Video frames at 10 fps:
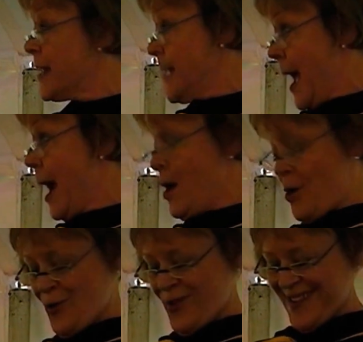and
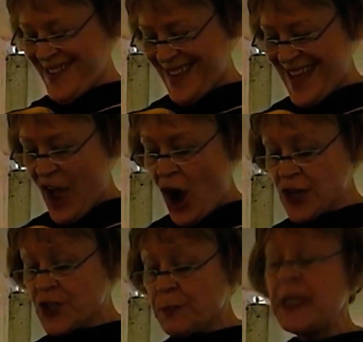now
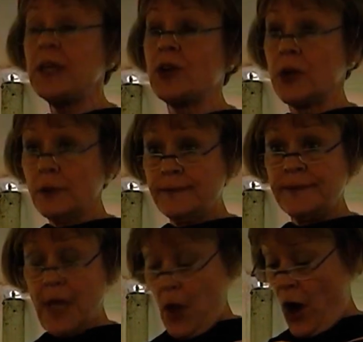our speaker,
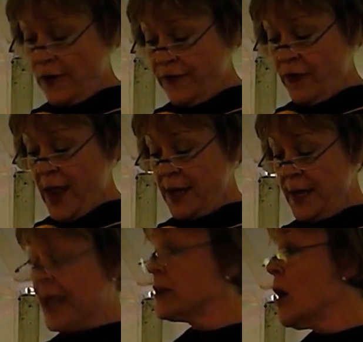our
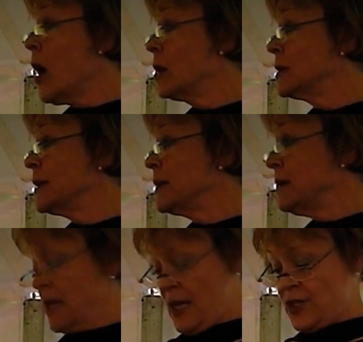friend and
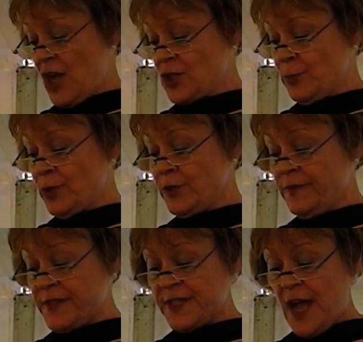colleague, Dr.
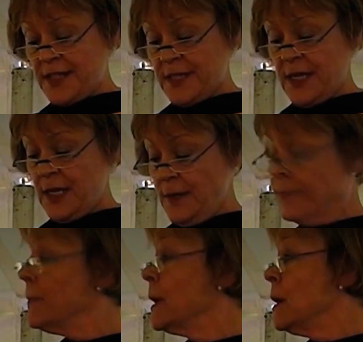Burton Visotzky,
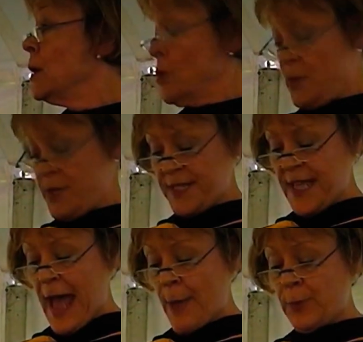who is the
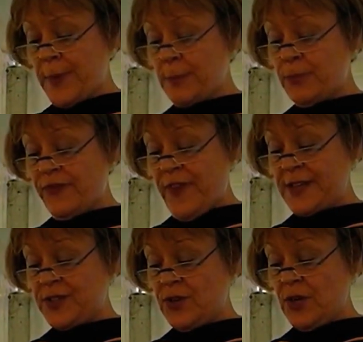Appleman
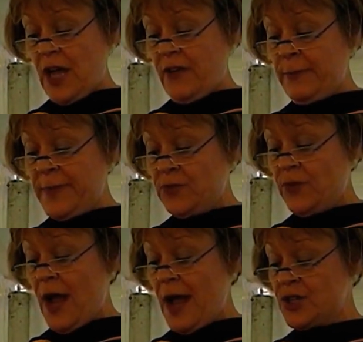Professor of
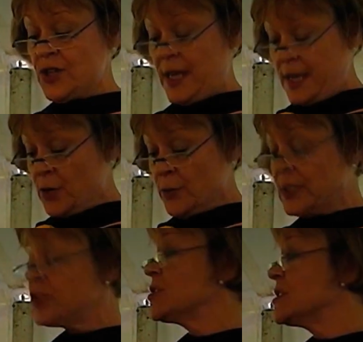Midrash and
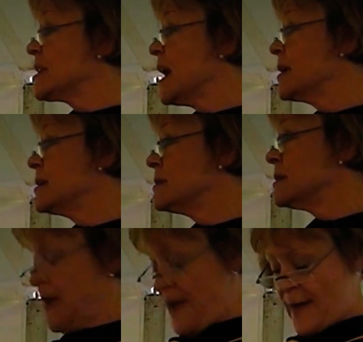Interreligious
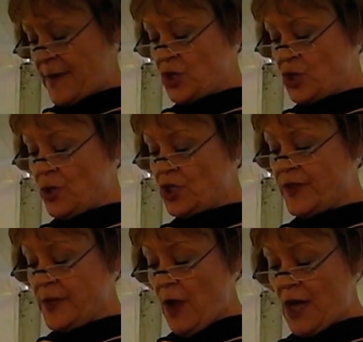Studies at the Jewish
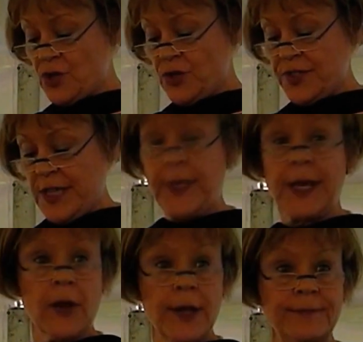Theological
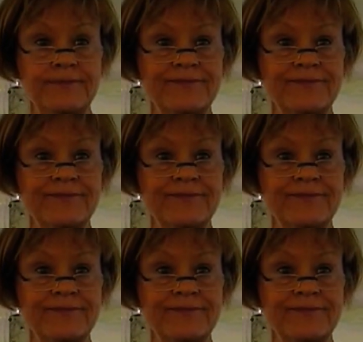Seminary.